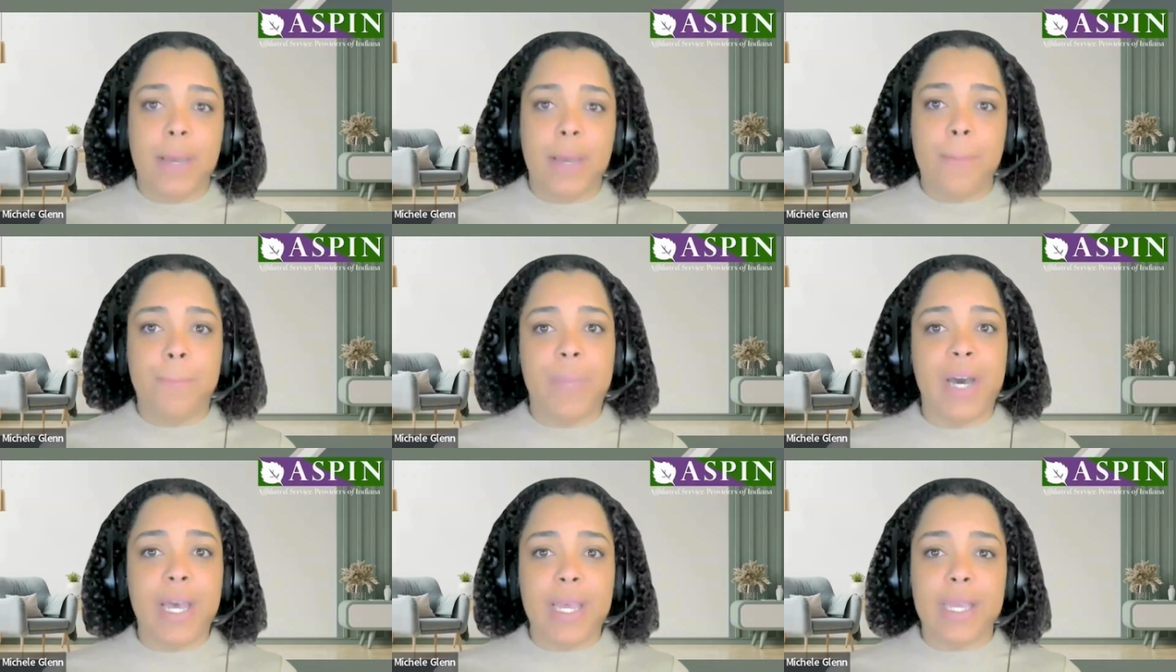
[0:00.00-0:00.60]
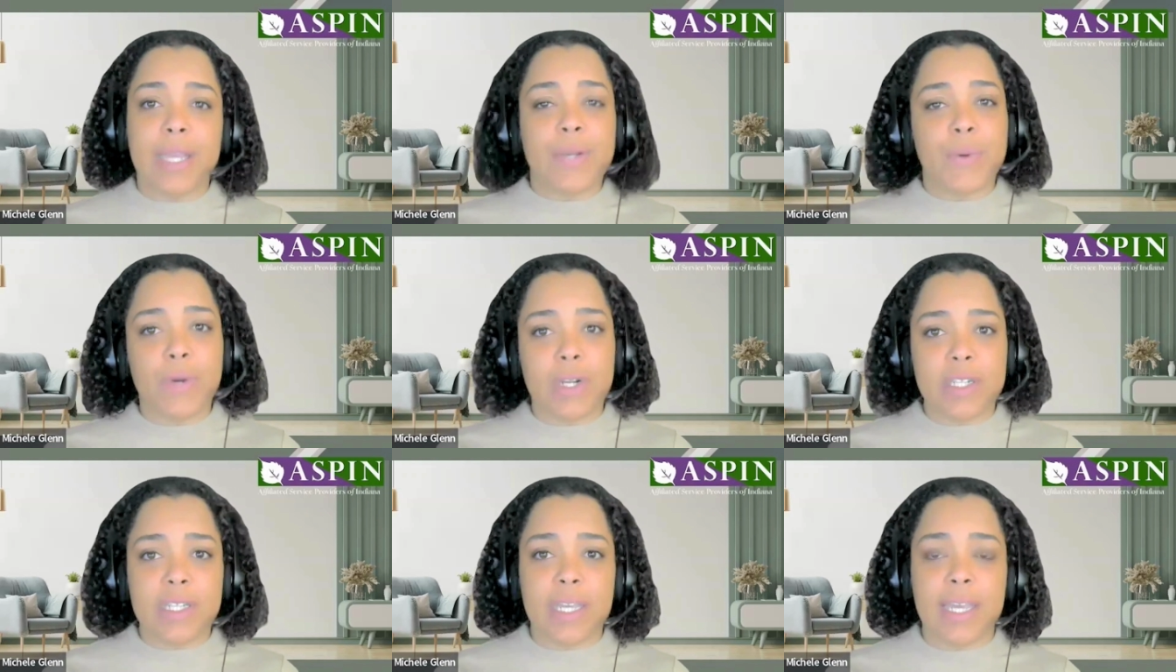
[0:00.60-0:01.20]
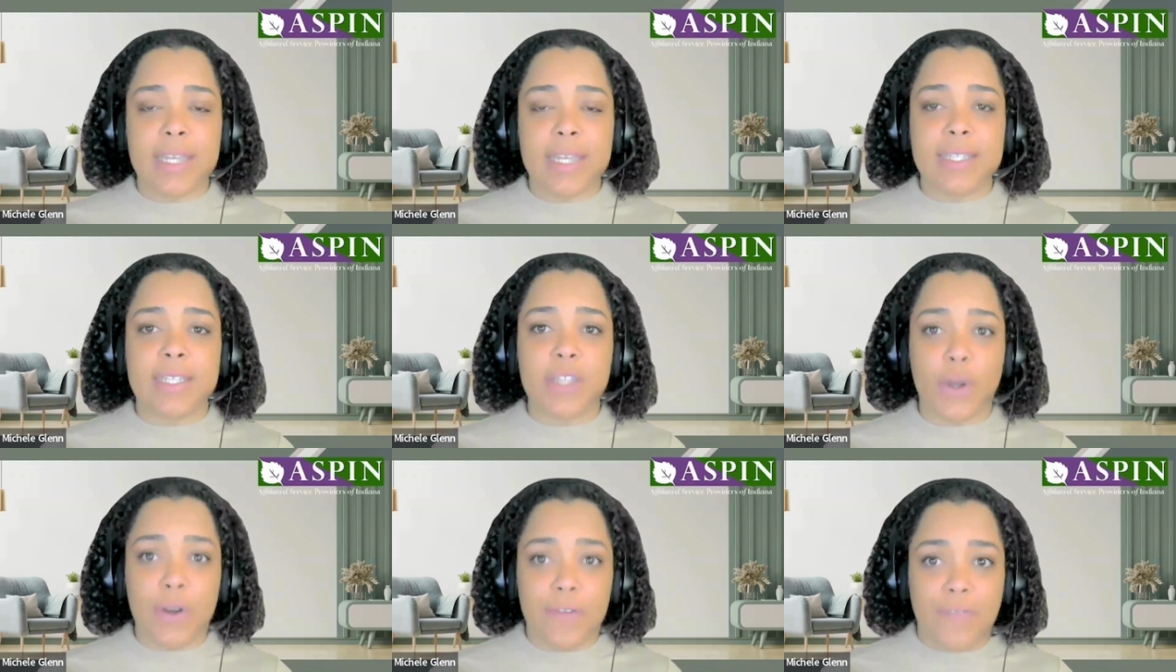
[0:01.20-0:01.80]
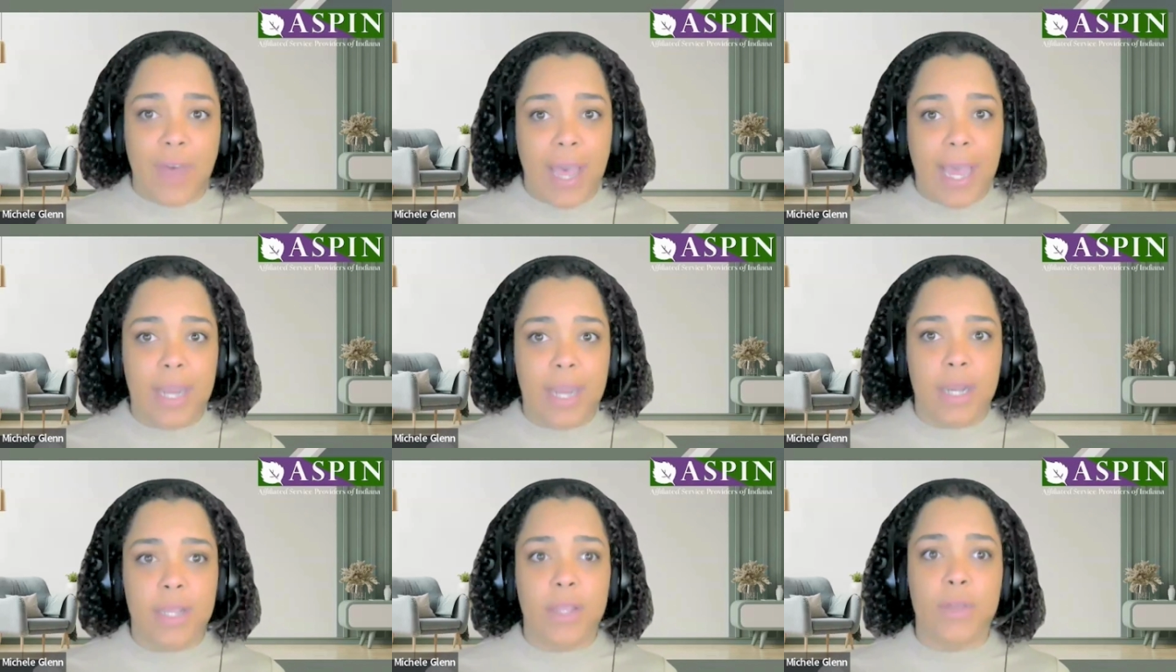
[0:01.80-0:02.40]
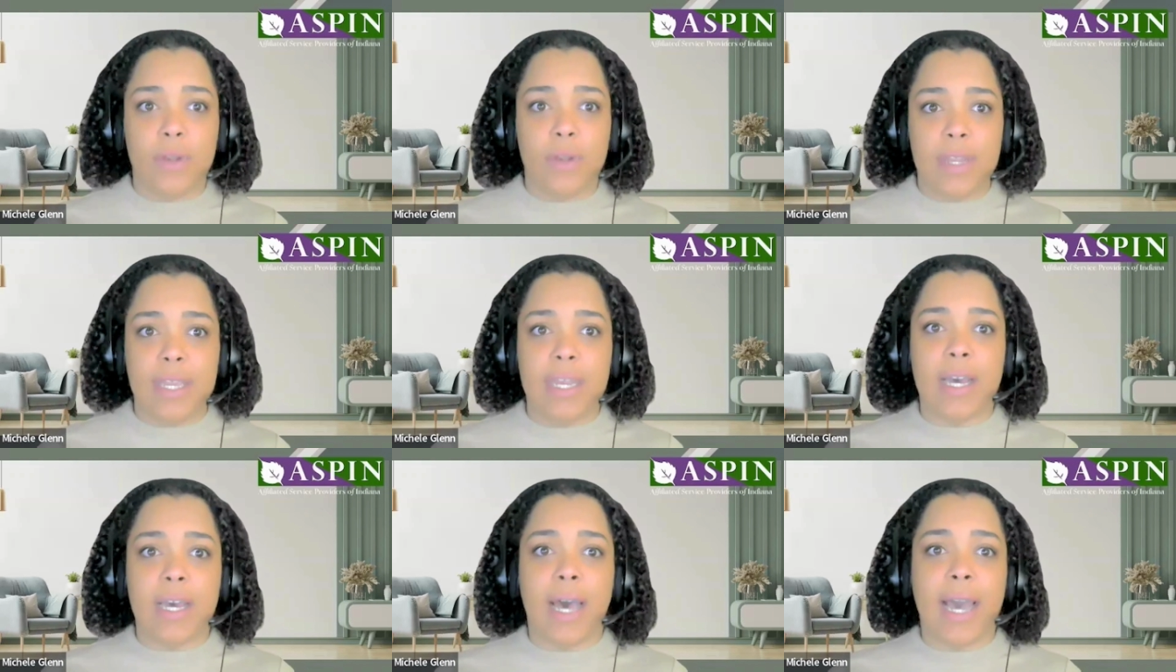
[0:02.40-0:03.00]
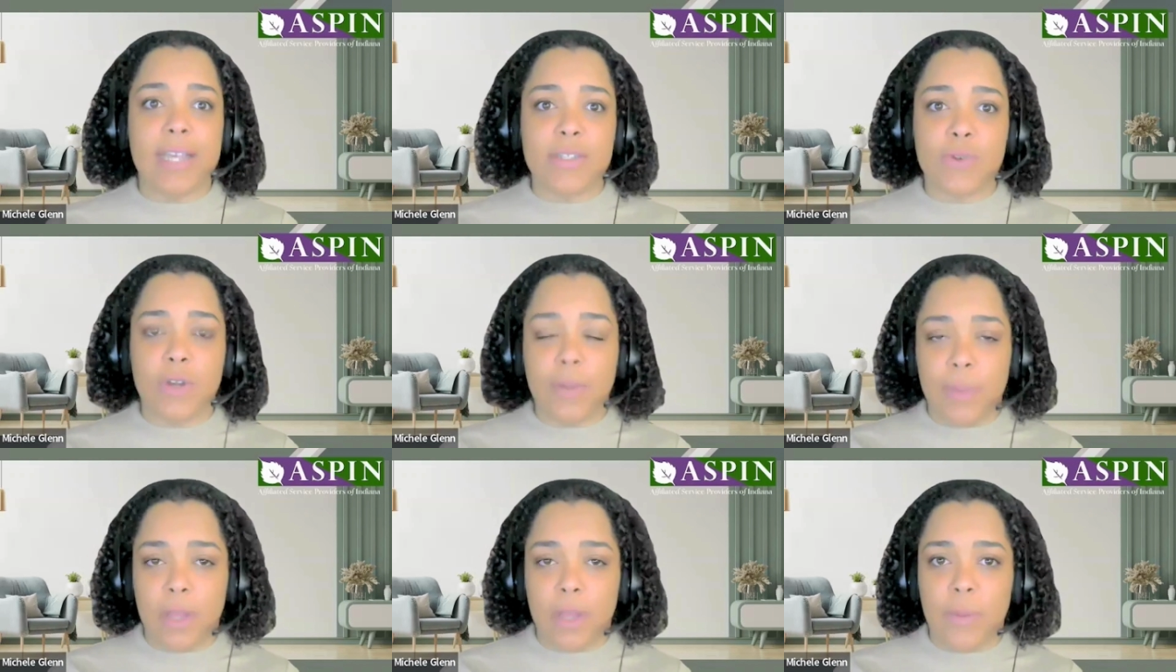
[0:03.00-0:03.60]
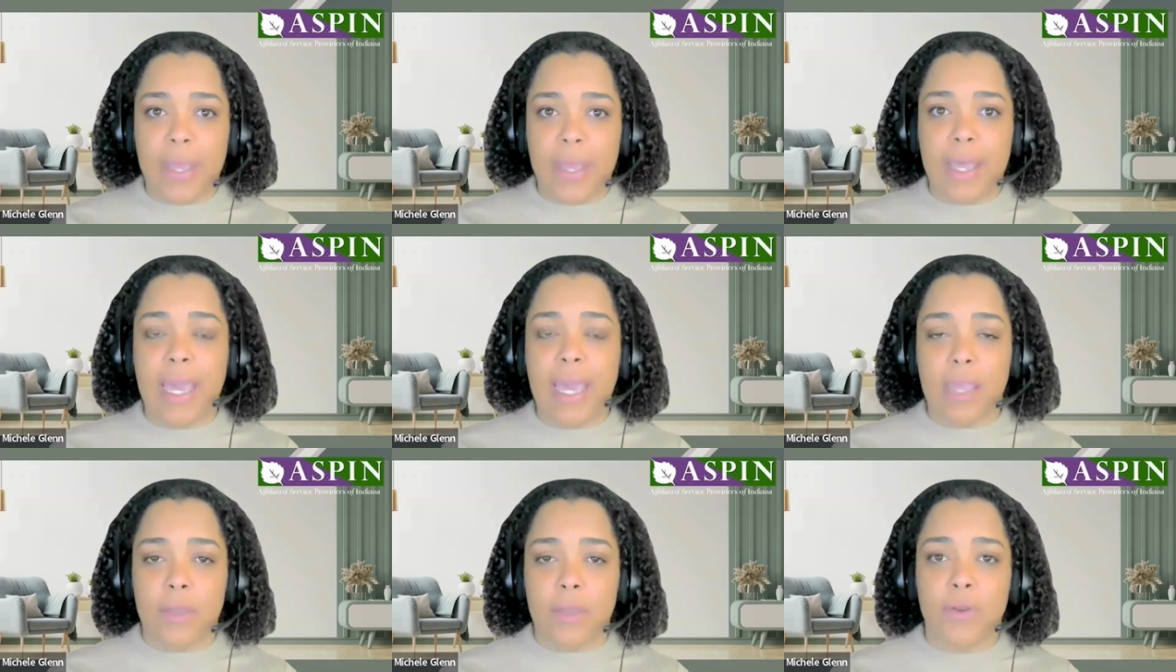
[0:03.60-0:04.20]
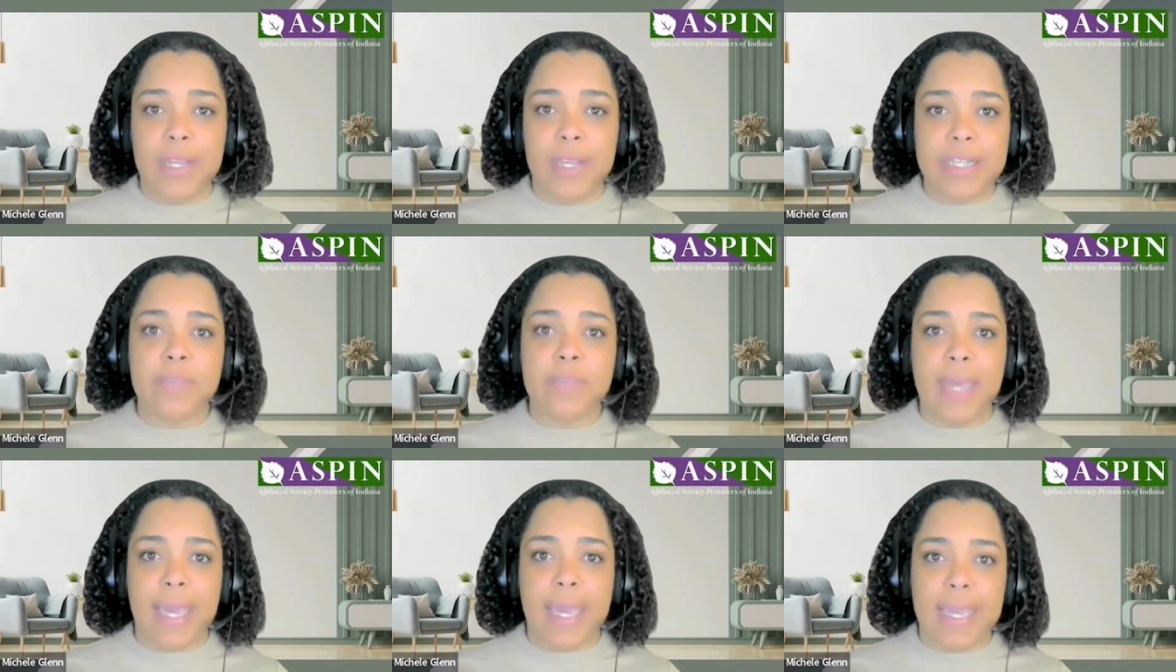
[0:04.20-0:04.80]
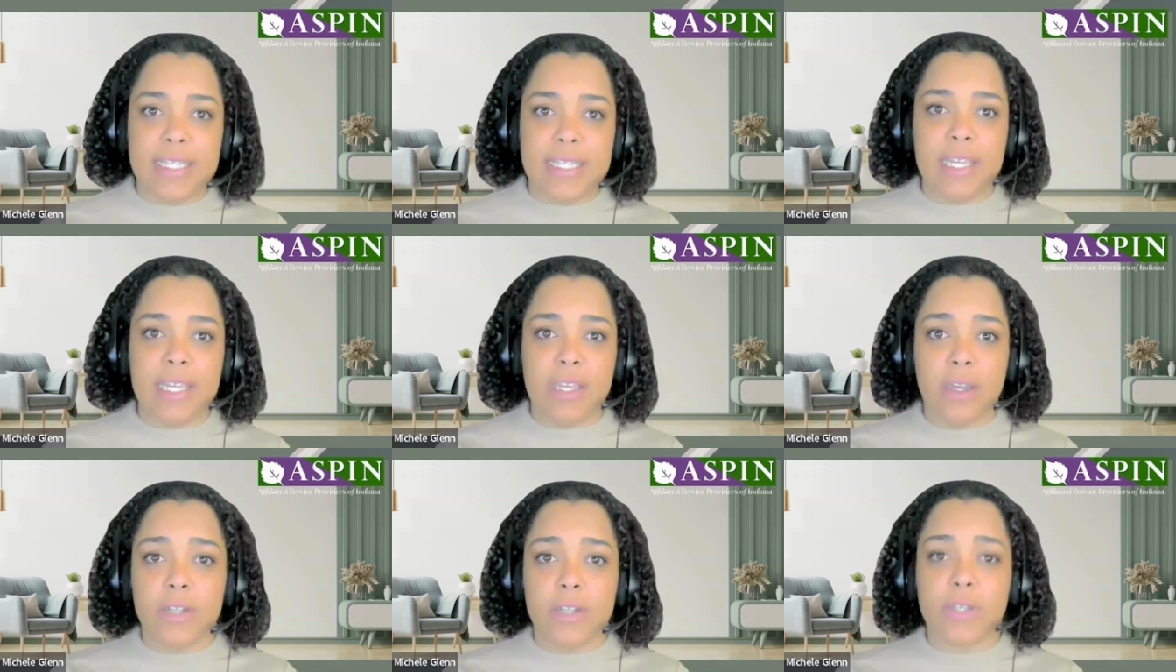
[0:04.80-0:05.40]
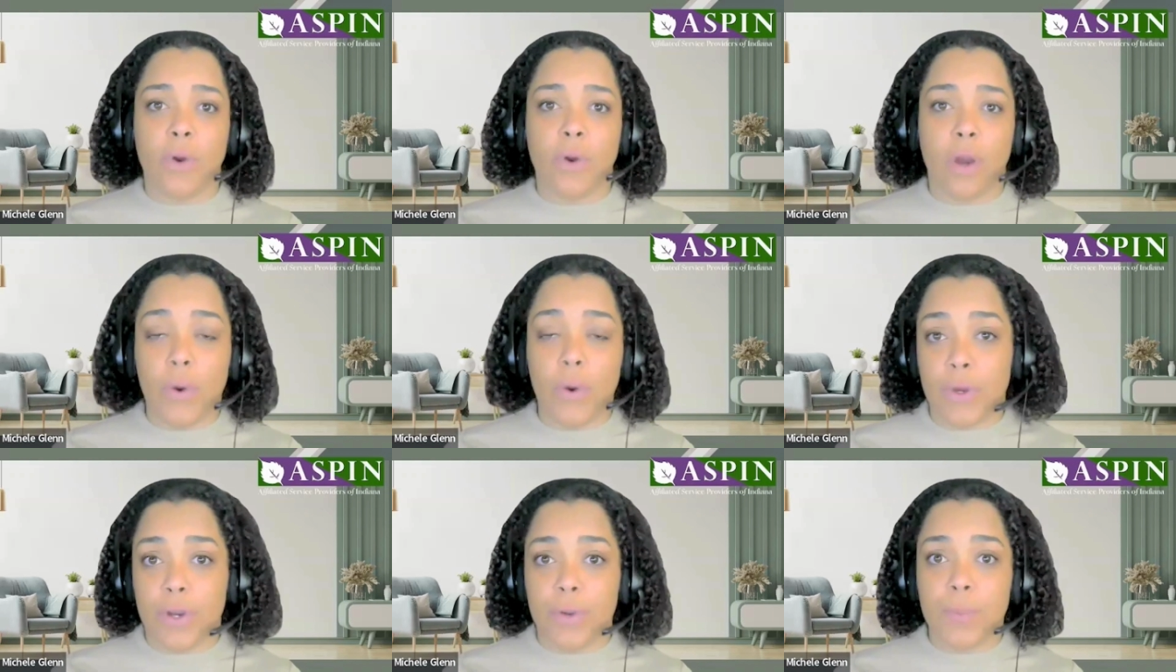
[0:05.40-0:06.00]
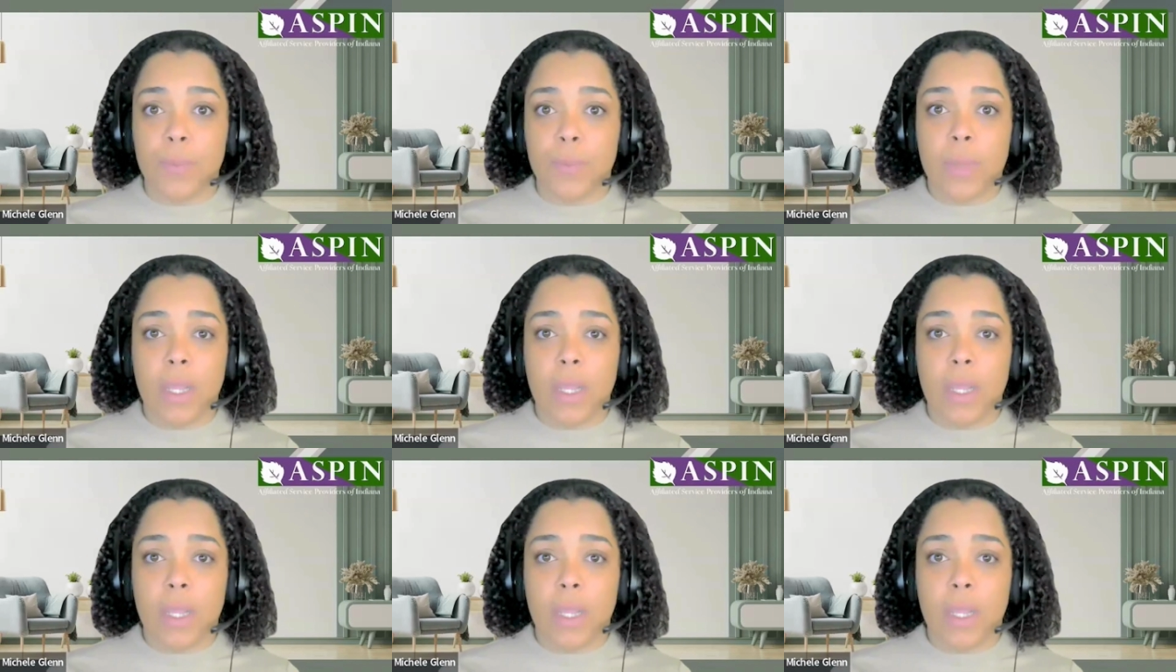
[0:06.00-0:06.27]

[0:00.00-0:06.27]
But in order to get certified, you'll need a high school diploma and you'll need to be 18 years or older.